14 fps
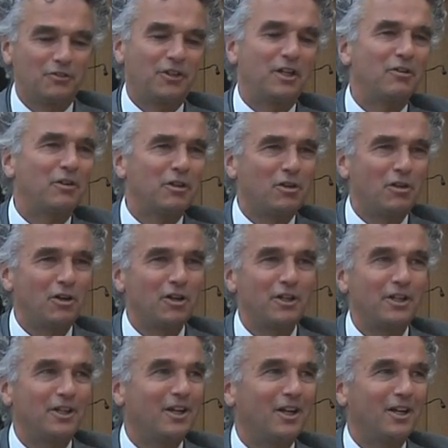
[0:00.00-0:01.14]
Sarah and
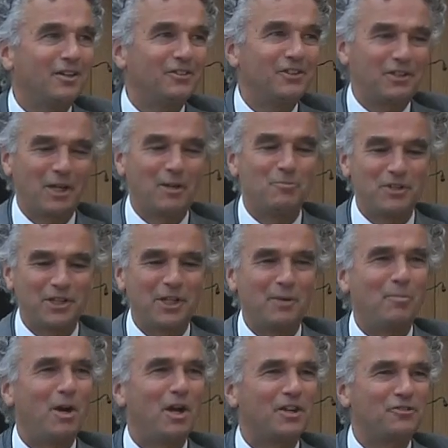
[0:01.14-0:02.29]
Carly, did they did
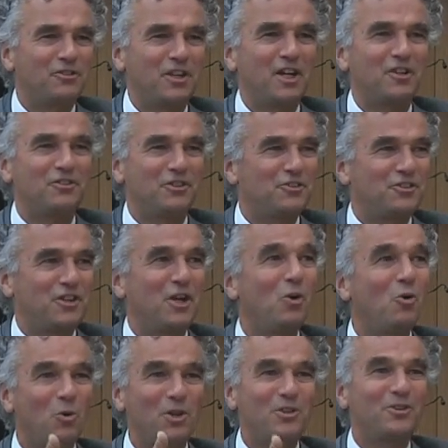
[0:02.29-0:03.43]
they buy shares in
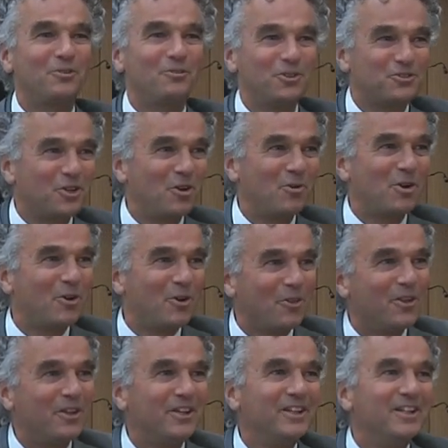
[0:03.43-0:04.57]
Shell? What what's going
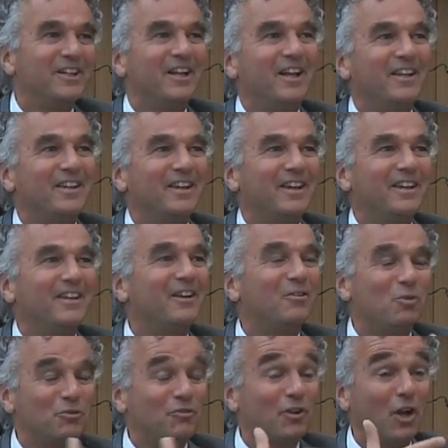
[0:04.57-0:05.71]
on? And and
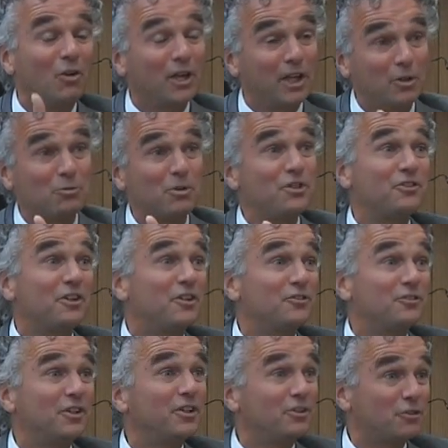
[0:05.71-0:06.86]
they would think, okay, green share
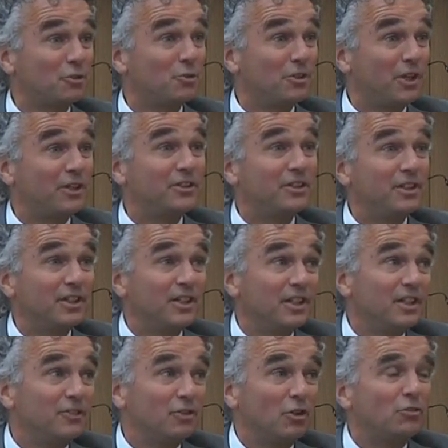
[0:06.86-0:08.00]
in Shell, that's a good idea.
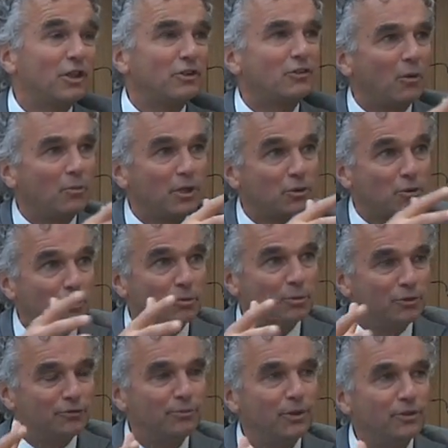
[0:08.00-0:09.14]
So that's how we grew the
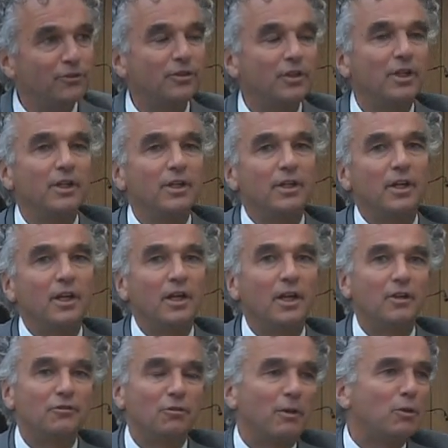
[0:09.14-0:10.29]
movement. Uh-huh.
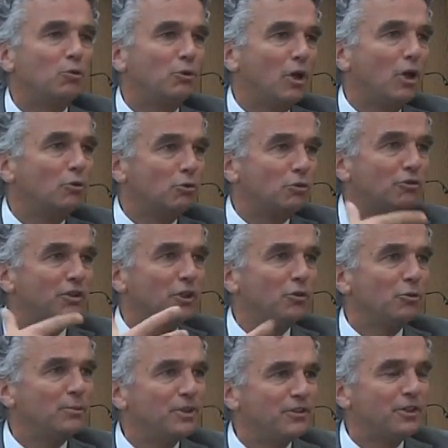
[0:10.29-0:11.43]
uh, so I could go to the
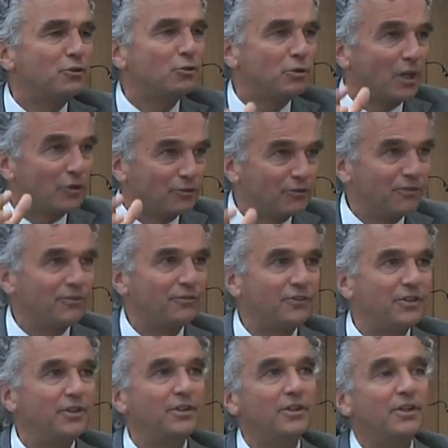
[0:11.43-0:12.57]
shareholder meeting in two thousand
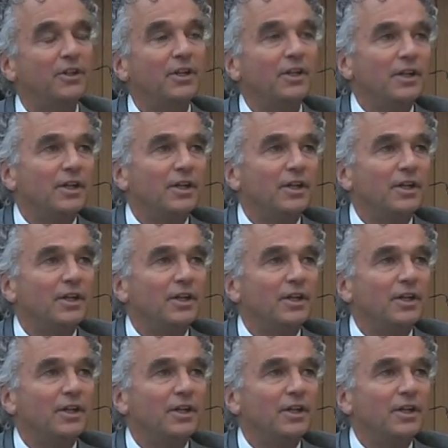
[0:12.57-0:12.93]
fifteen,